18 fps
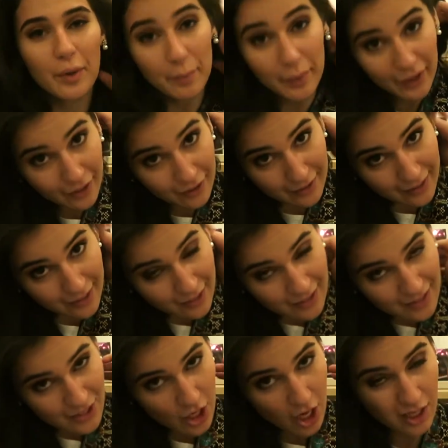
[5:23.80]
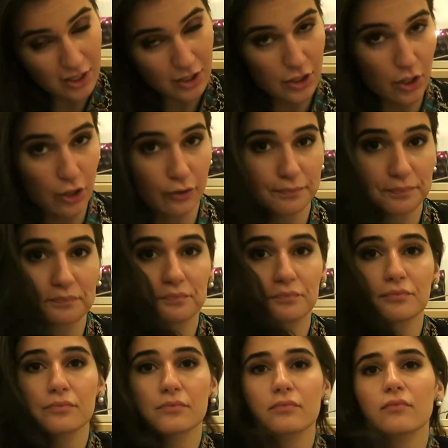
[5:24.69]
but apparently it's not. So
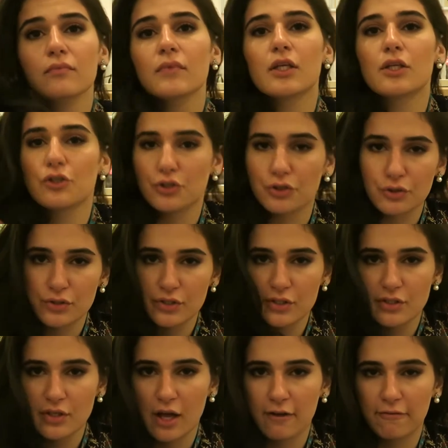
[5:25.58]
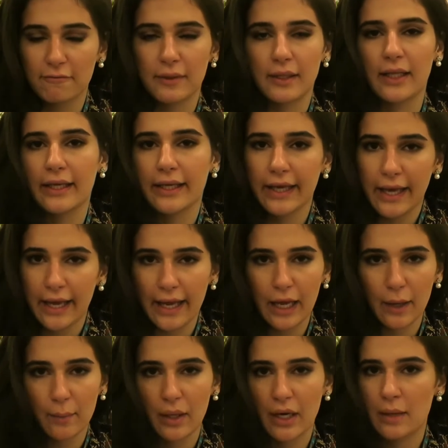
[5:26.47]
introduce yourself, be like,
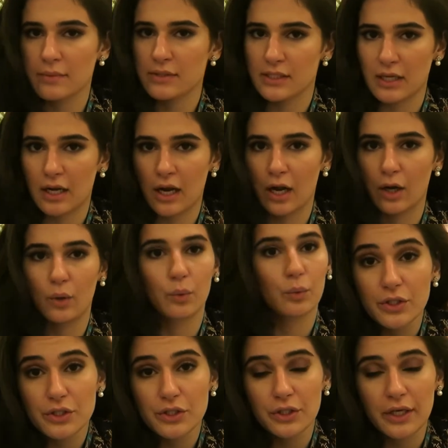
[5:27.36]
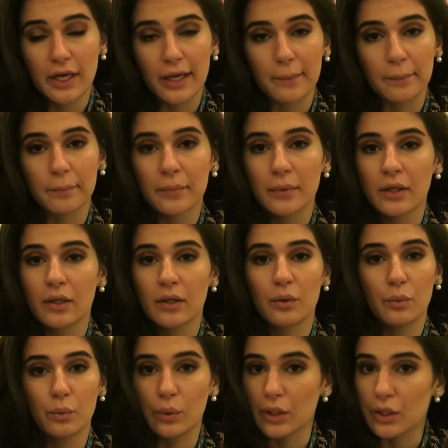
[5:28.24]
hey, my name is Dalal. What's your name?
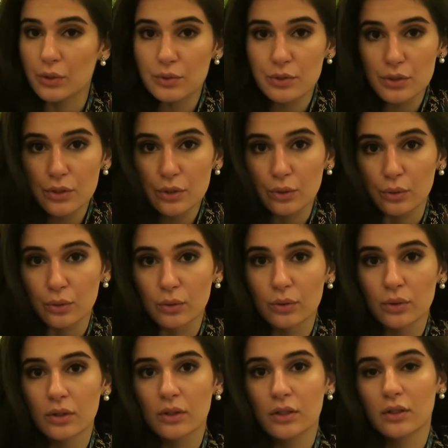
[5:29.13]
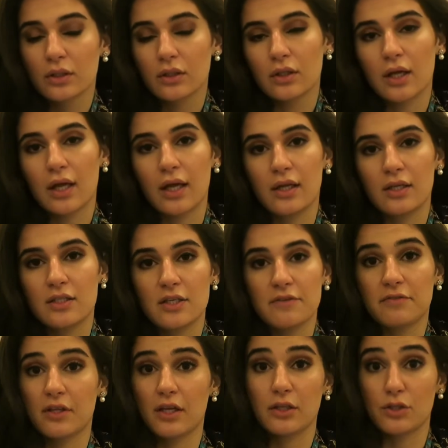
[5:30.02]
What do you do? And
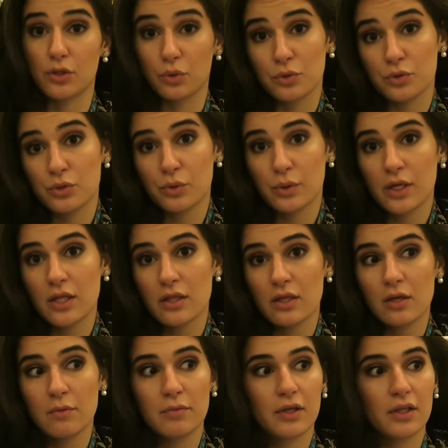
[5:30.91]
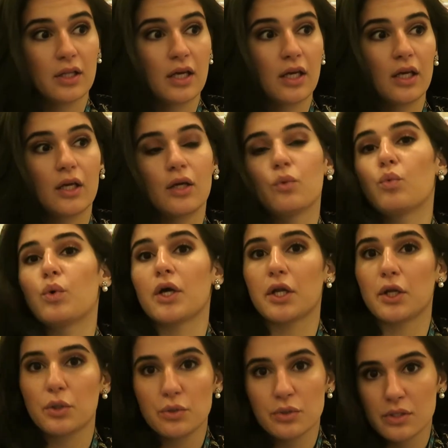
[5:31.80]
if they don't do anything, be like,
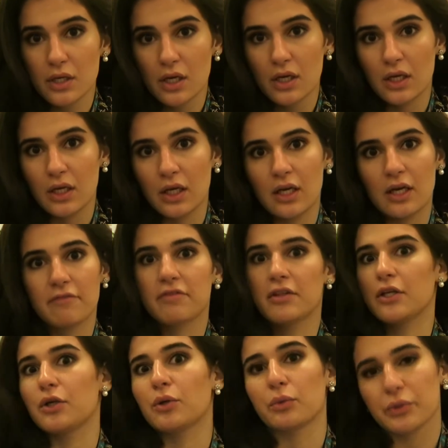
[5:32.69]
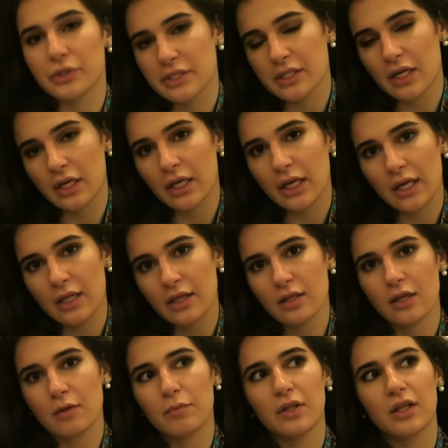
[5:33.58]
what do you study? If they don't study
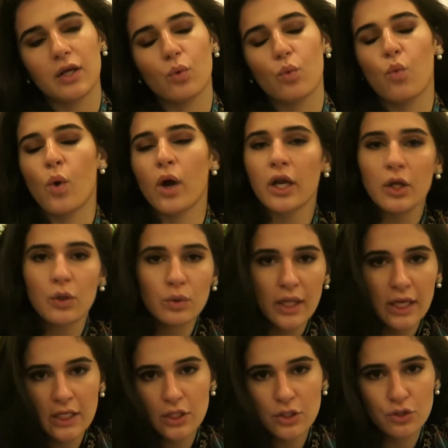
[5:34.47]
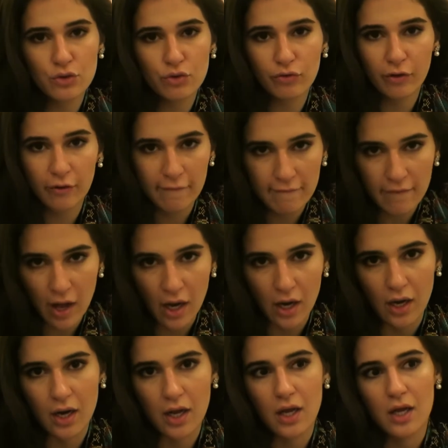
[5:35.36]
anything, be like, what do you like to do for
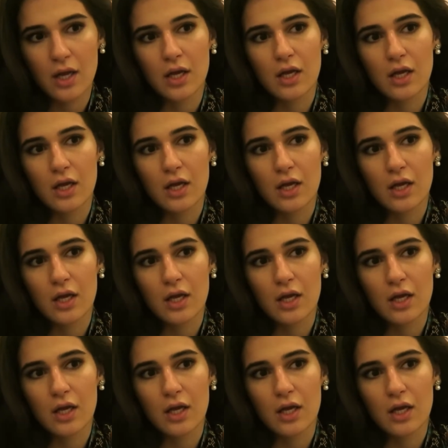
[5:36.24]
fun?